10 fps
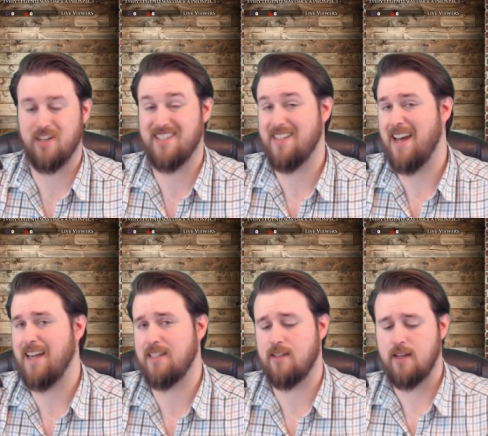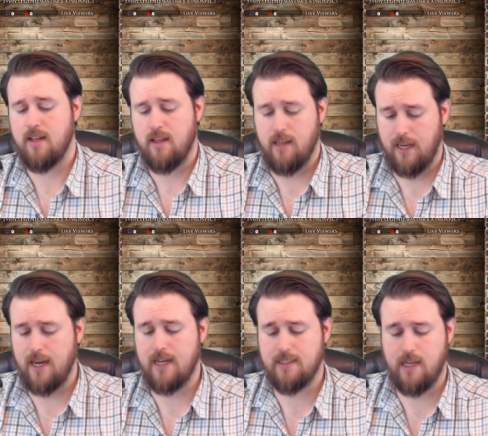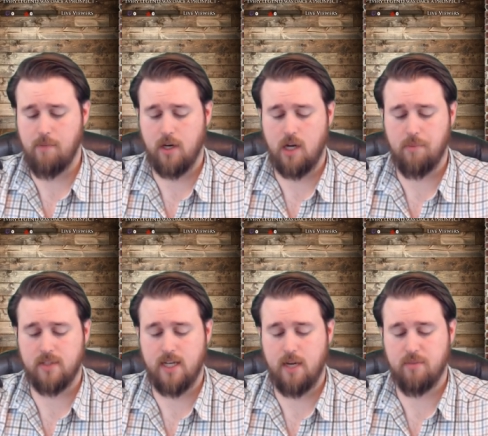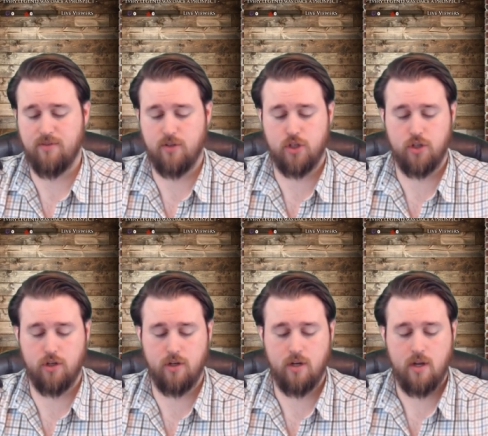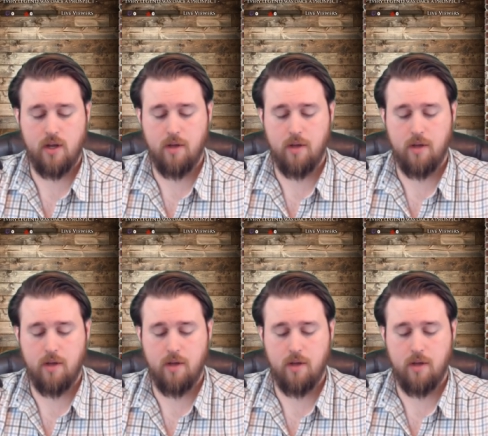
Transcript: as sacks. They got to him a couple times for sure,